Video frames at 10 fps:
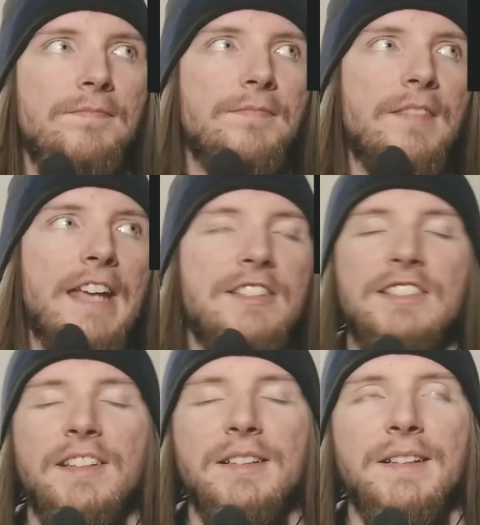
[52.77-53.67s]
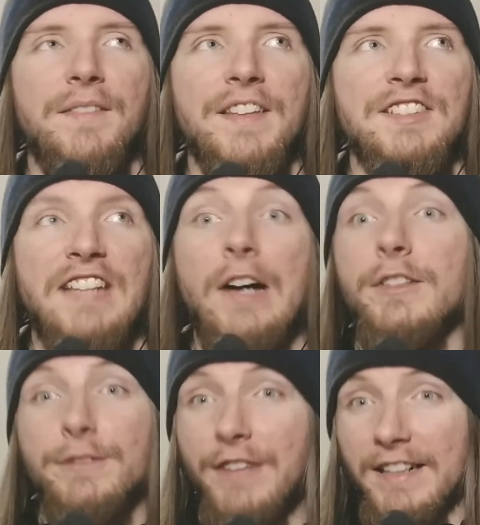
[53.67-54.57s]
And just the
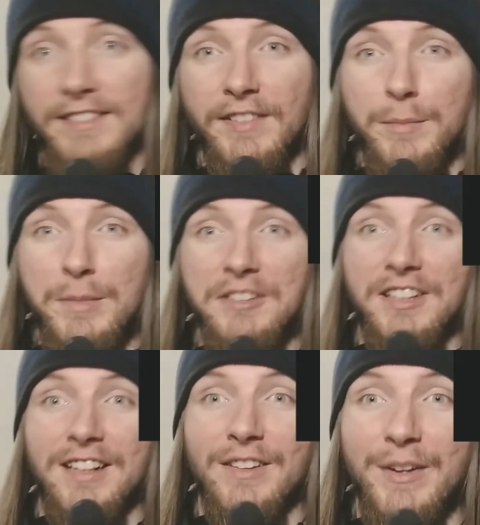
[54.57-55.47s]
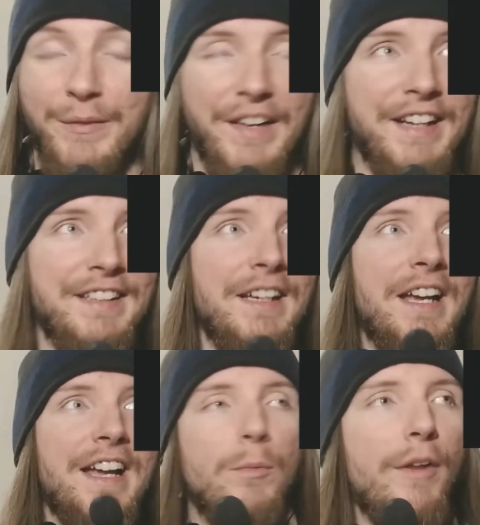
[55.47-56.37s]
sound effects and the music alone, like,
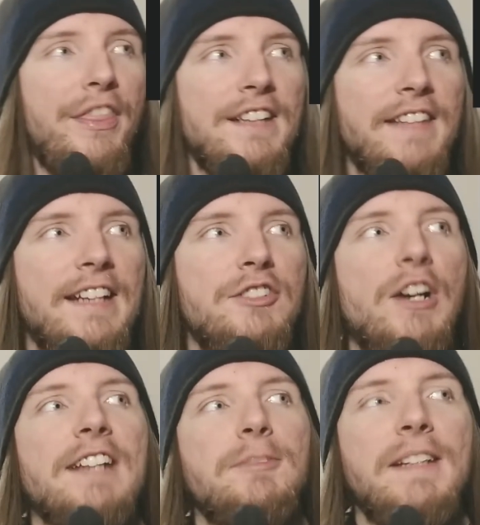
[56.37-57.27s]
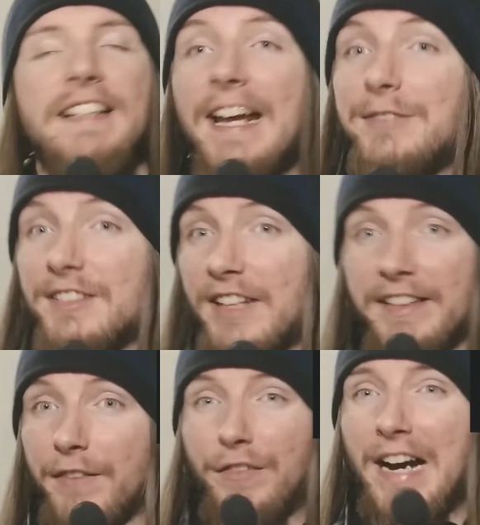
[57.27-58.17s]
one thing that attracts me to games is like
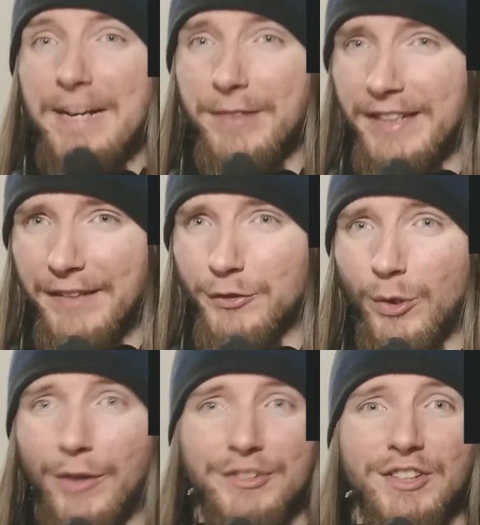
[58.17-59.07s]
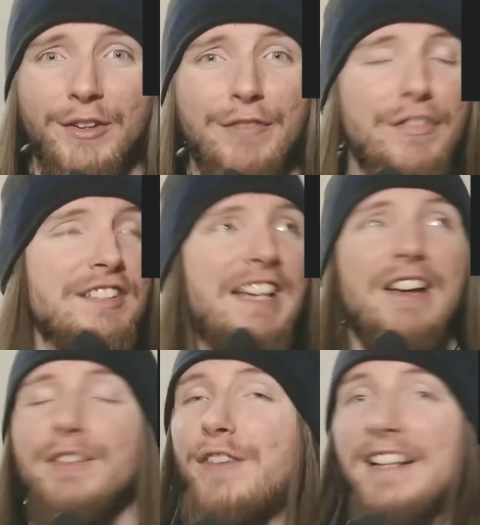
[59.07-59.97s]
the vibe it gives off. So if the
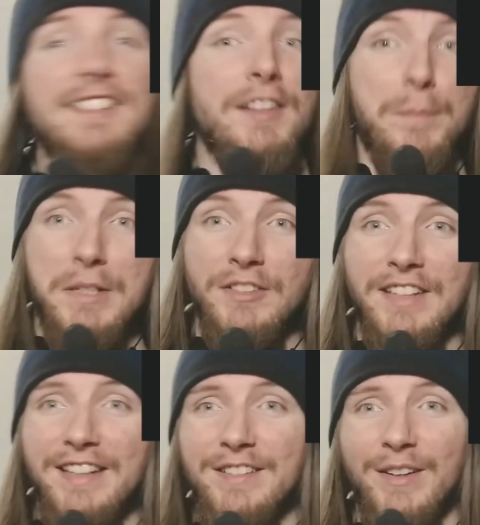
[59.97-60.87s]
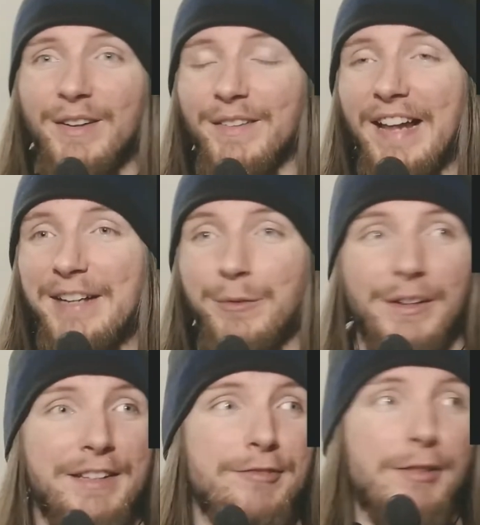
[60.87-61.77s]
sound effects and the music are like
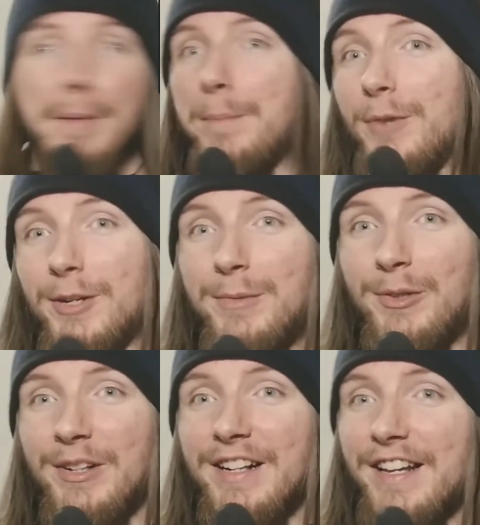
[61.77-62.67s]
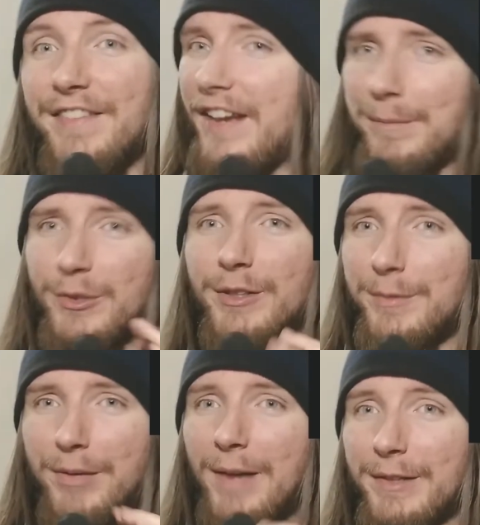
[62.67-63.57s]
really rememberable, then I'm going to
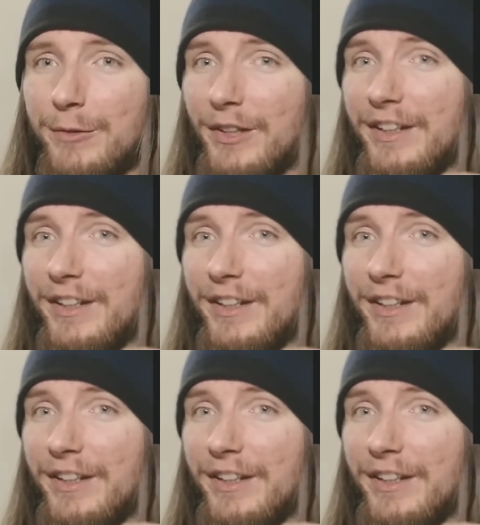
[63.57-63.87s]
probably really